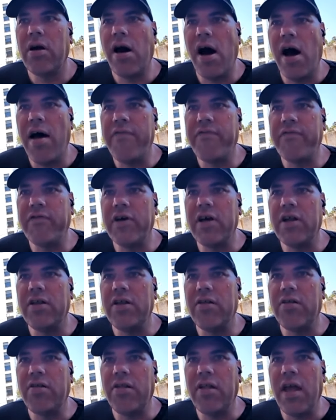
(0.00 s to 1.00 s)
Kafka
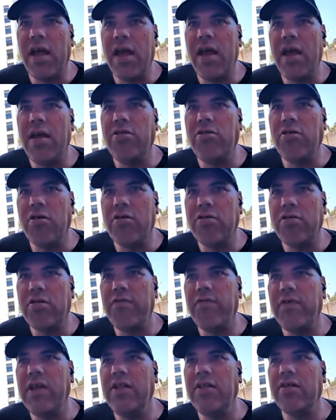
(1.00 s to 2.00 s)
to say
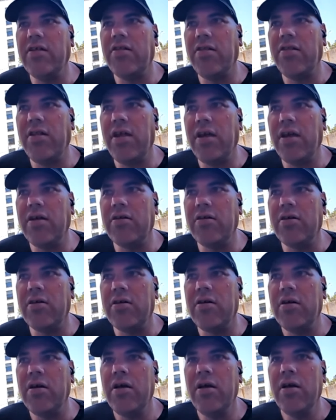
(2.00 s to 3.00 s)
Josephine the
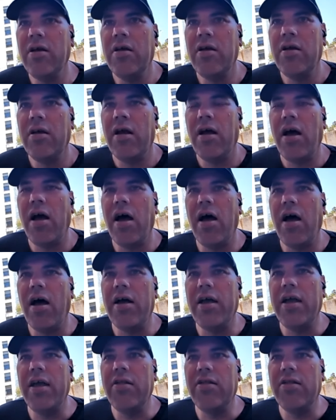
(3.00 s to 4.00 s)
singer
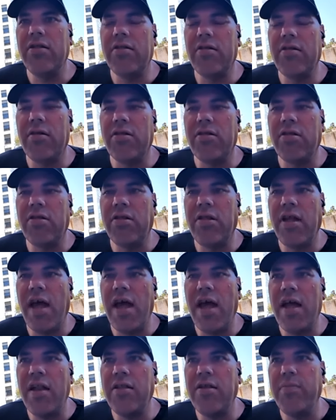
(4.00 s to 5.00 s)
is
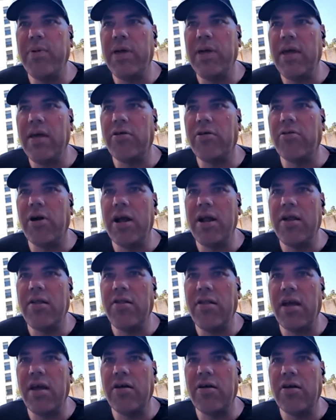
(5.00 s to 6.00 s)
said to be a great
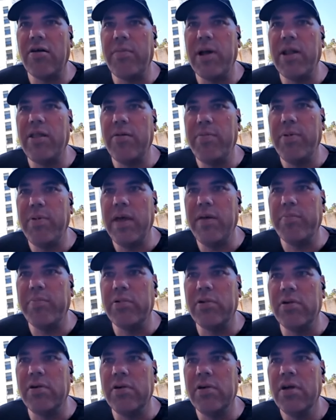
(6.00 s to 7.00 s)
singer by the
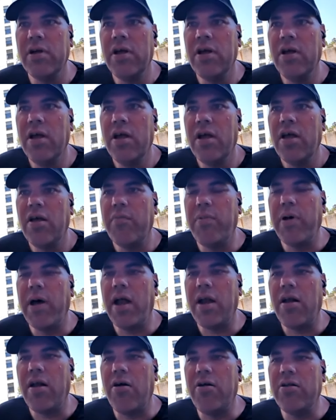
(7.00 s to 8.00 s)
people,
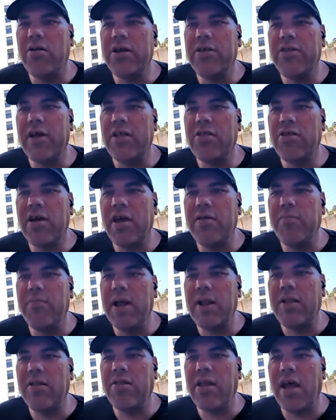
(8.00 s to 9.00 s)
but only then she
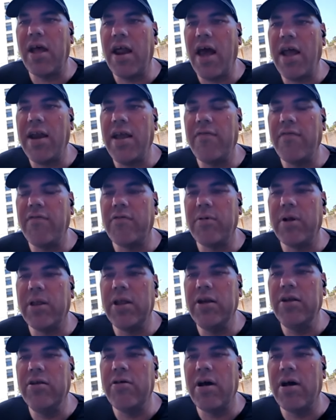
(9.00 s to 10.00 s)
admits that I never
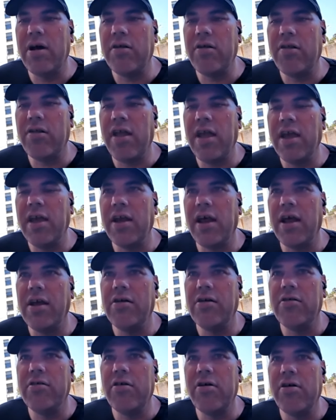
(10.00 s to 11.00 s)
really knew how to sing and I
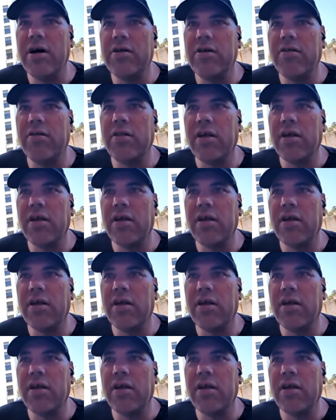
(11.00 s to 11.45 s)
don't know how to